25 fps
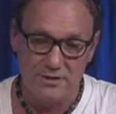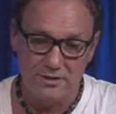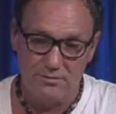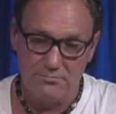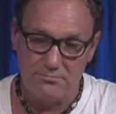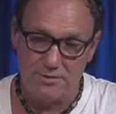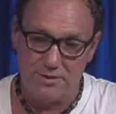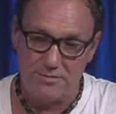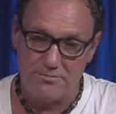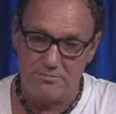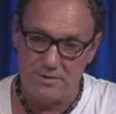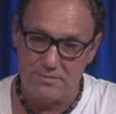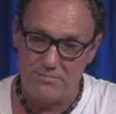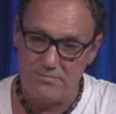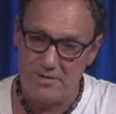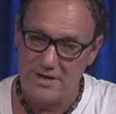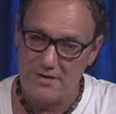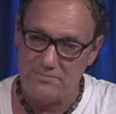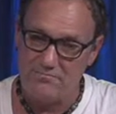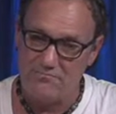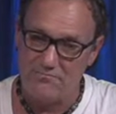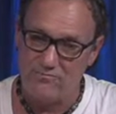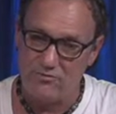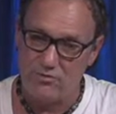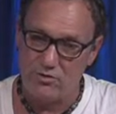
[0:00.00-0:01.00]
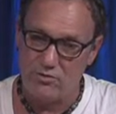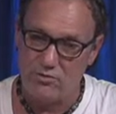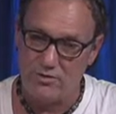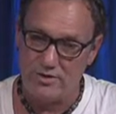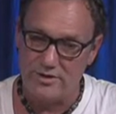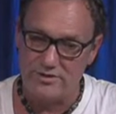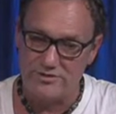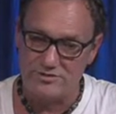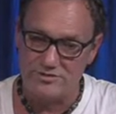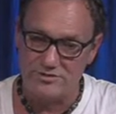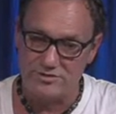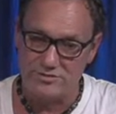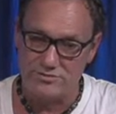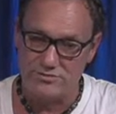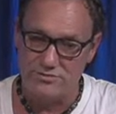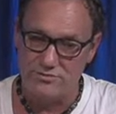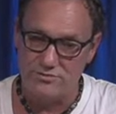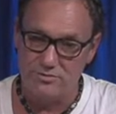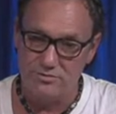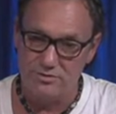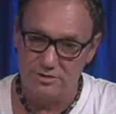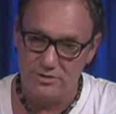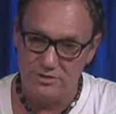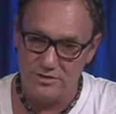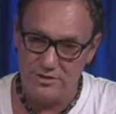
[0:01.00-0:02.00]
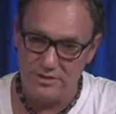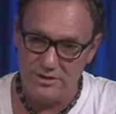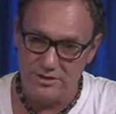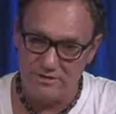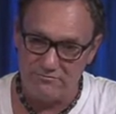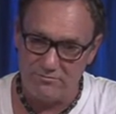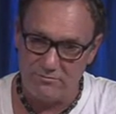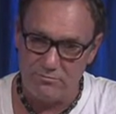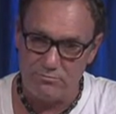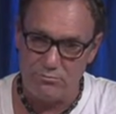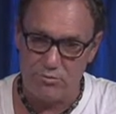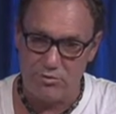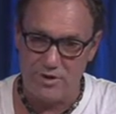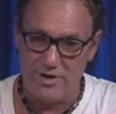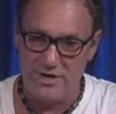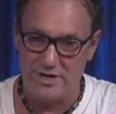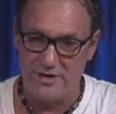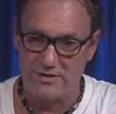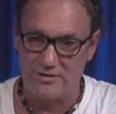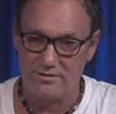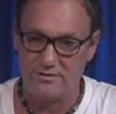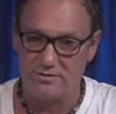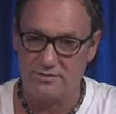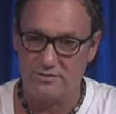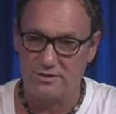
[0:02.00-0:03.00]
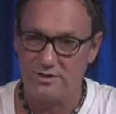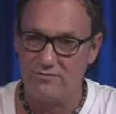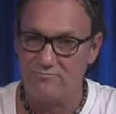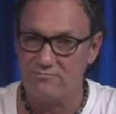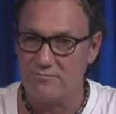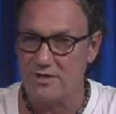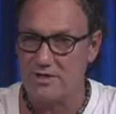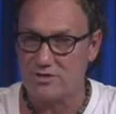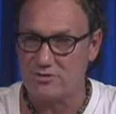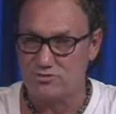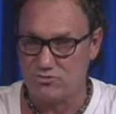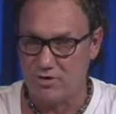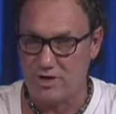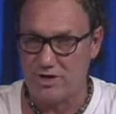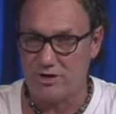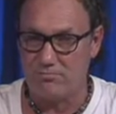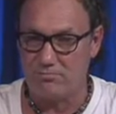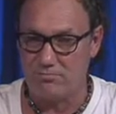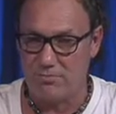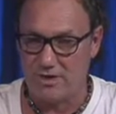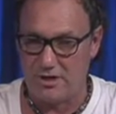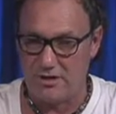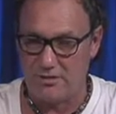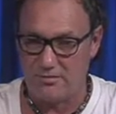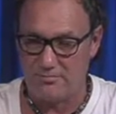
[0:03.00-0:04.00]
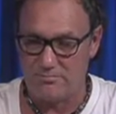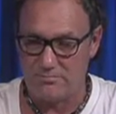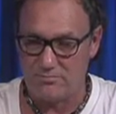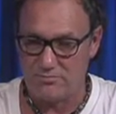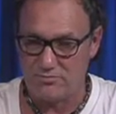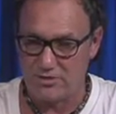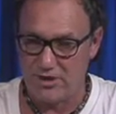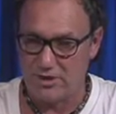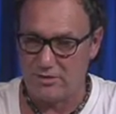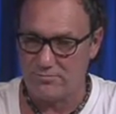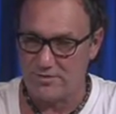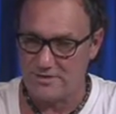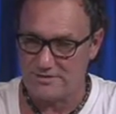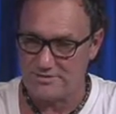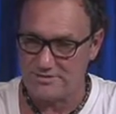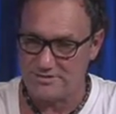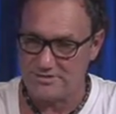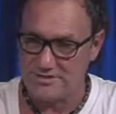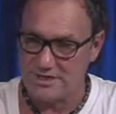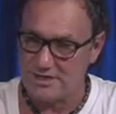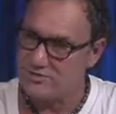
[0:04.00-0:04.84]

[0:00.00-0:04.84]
but my main flow is to give a break, to give me a trial basis.